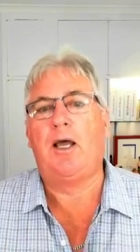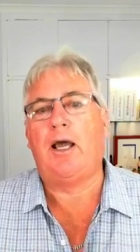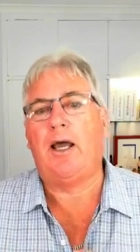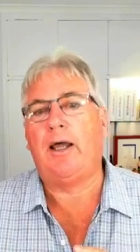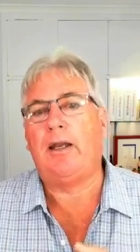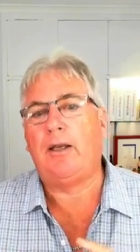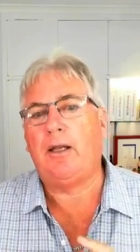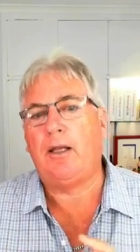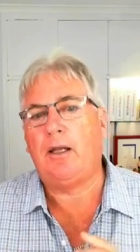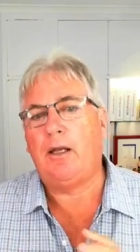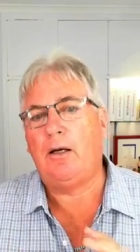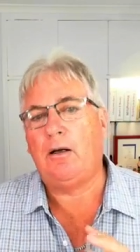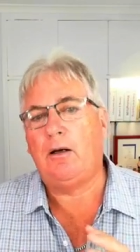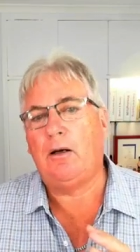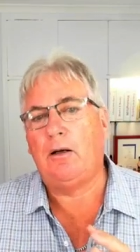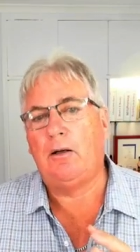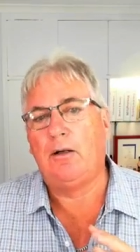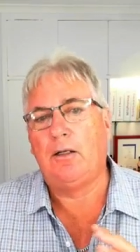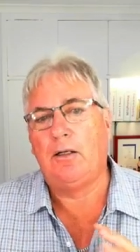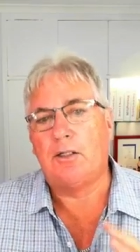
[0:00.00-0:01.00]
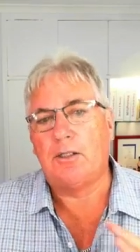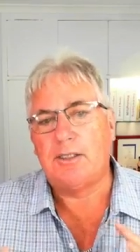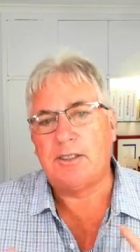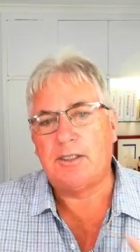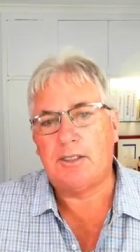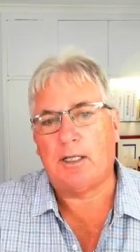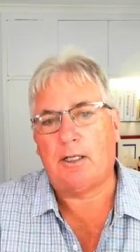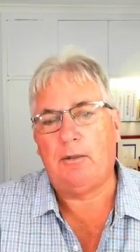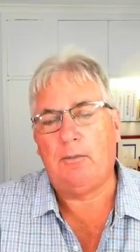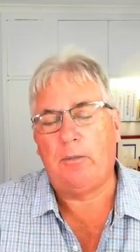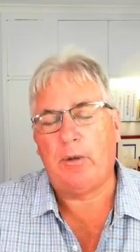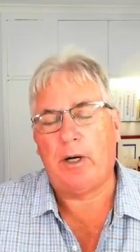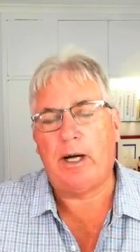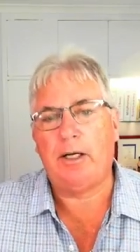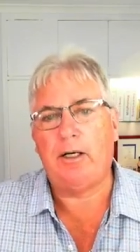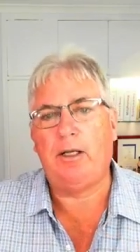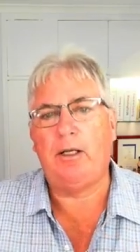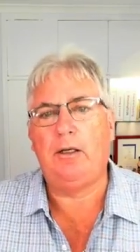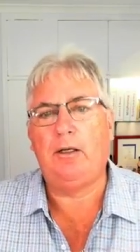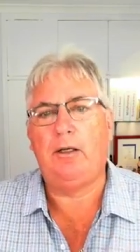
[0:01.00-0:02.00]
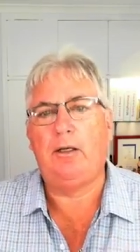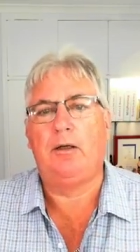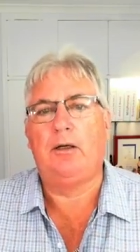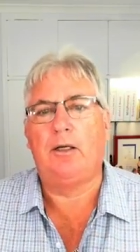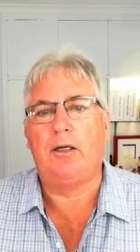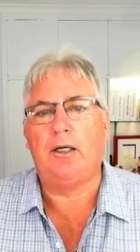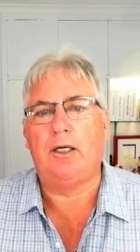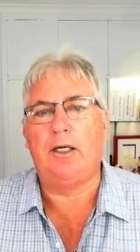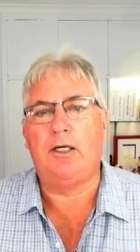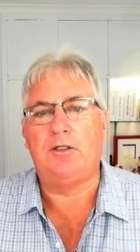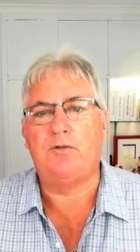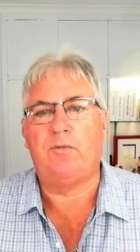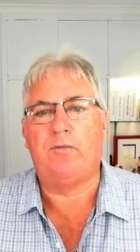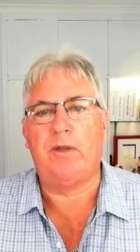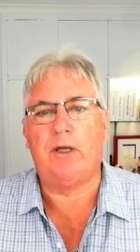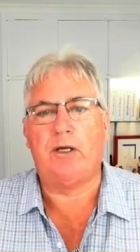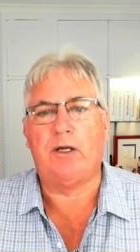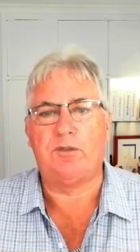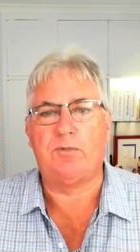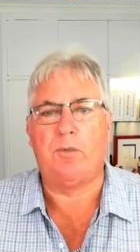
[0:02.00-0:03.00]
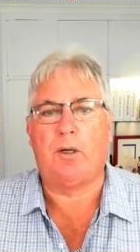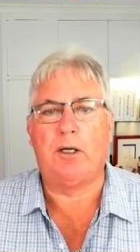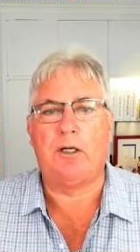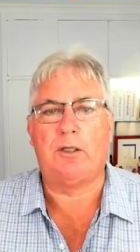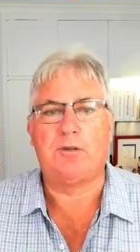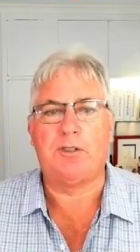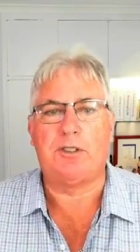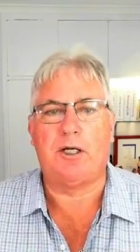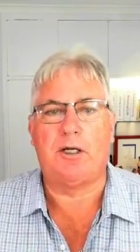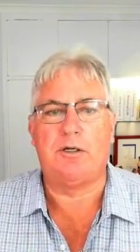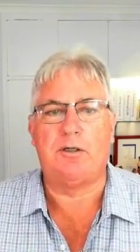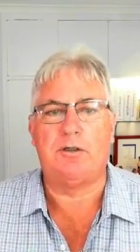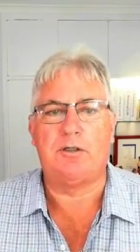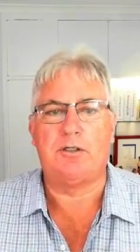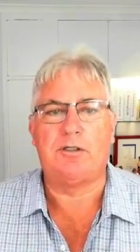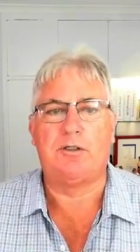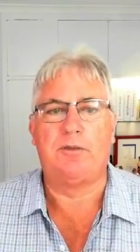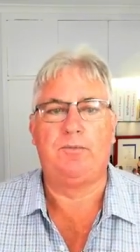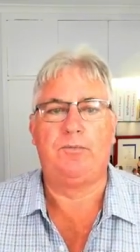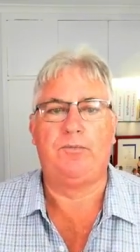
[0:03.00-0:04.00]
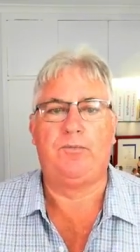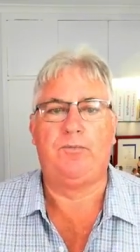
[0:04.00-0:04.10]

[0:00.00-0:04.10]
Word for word: and then celebrating each of those milestones